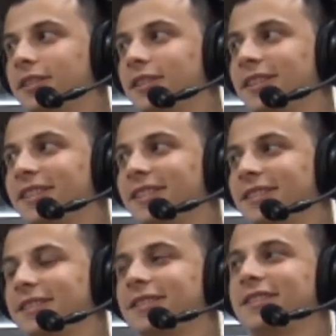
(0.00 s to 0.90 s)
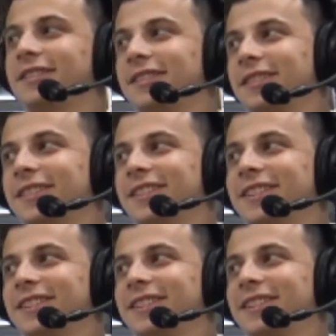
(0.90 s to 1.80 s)

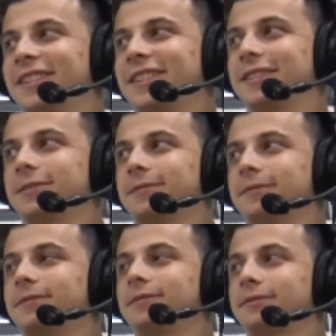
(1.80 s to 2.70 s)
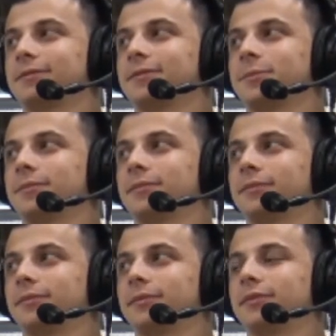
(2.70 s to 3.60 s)

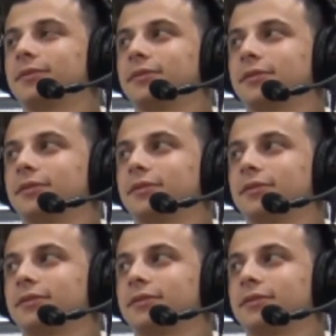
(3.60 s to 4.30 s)
No words are spoken by the person on screen.